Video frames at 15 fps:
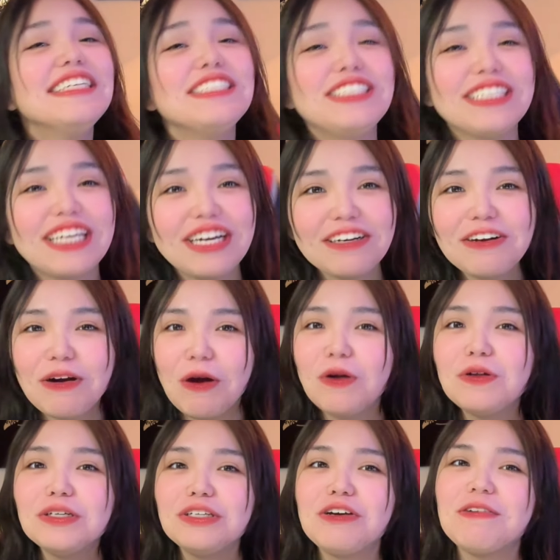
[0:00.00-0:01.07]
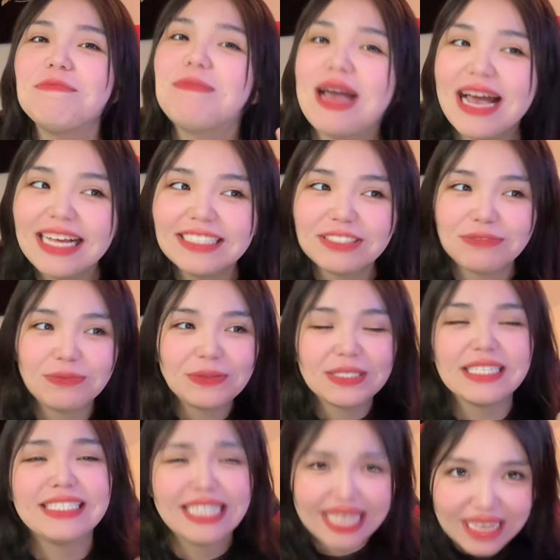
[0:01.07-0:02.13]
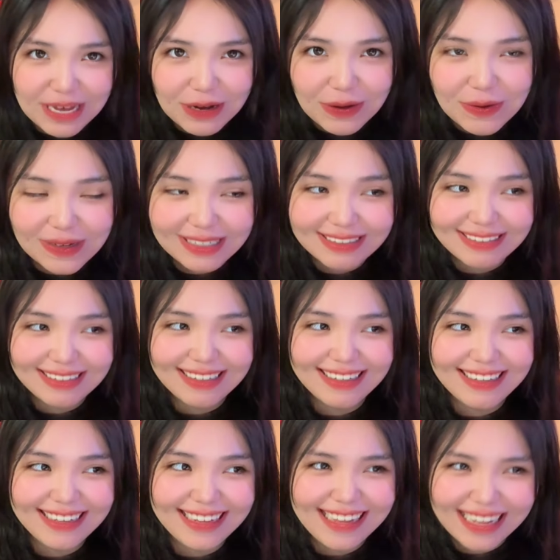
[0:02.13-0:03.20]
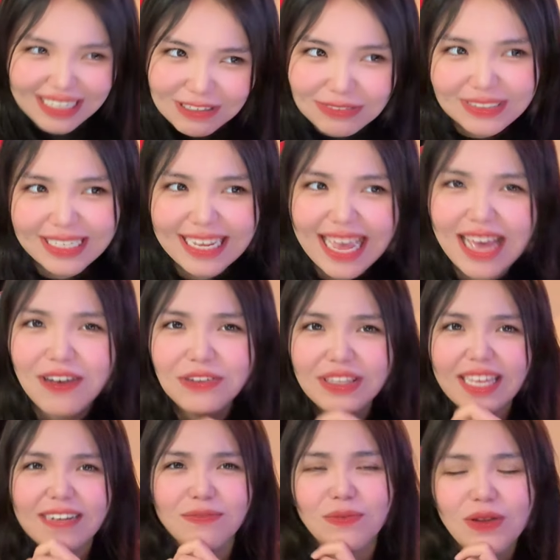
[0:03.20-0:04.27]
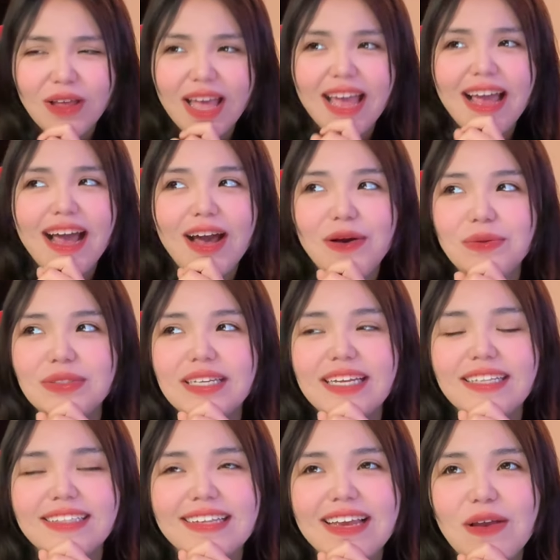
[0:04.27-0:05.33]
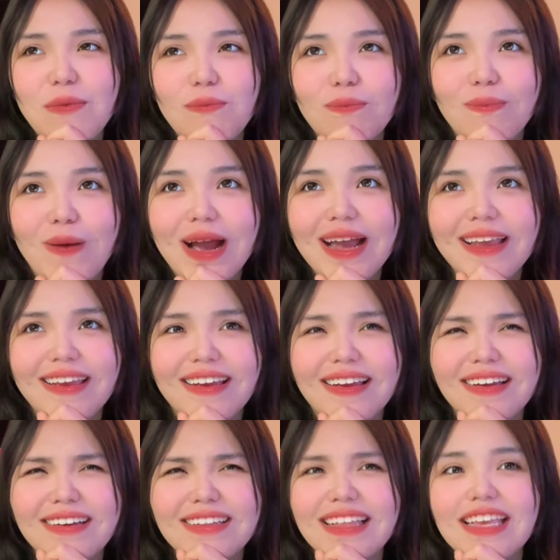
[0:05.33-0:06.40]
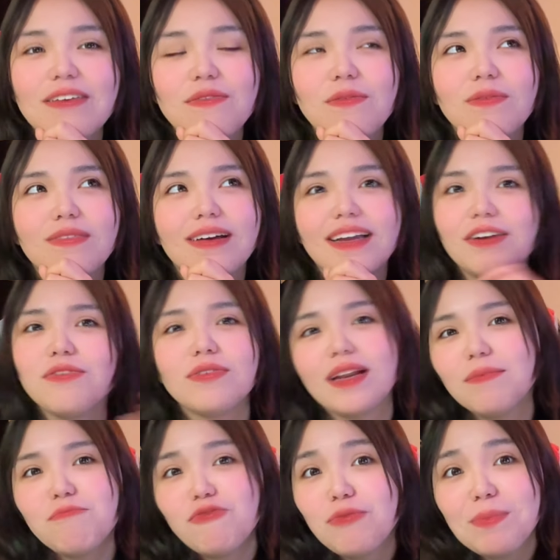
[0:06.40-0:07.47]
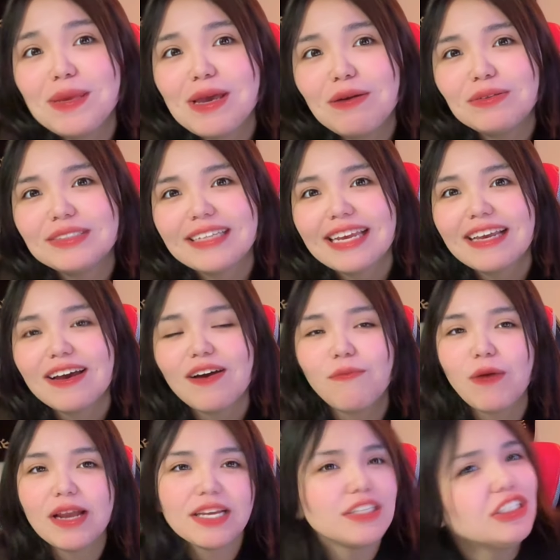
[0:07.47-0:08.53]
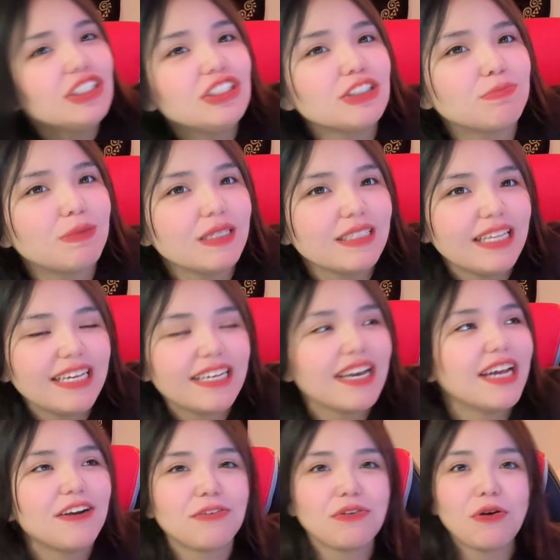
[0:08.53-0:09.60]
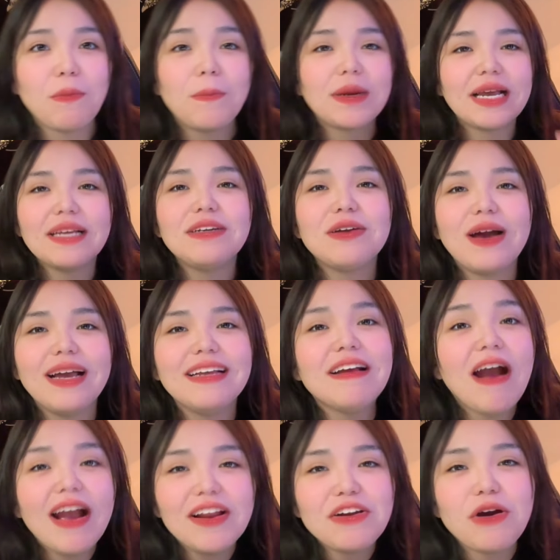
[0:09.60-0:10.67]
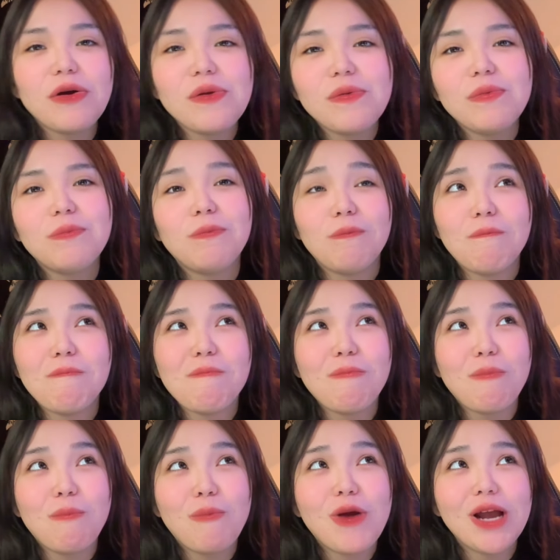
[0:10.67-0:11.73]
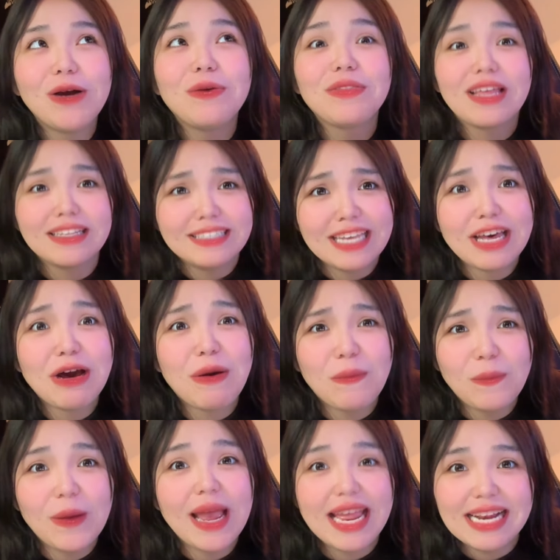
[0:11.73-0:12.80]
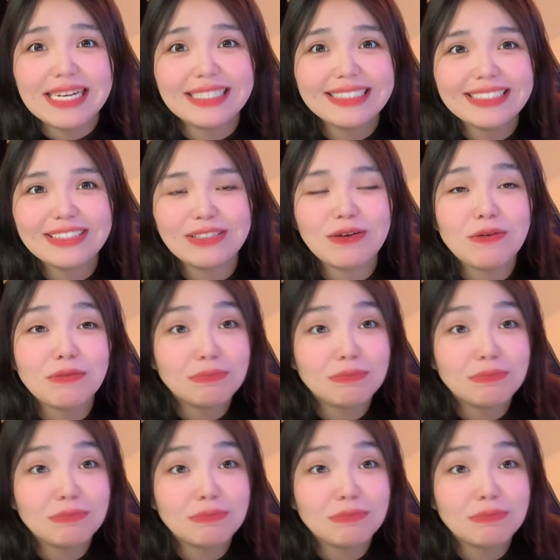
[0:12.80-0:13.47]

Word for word: she cut a hole in her pants for the tail. And I was like, how that, how that, like, why? Like, I don't, for me, I was like, why couldn't you just put, like, I don't know, but I, I, I know where that tail went, so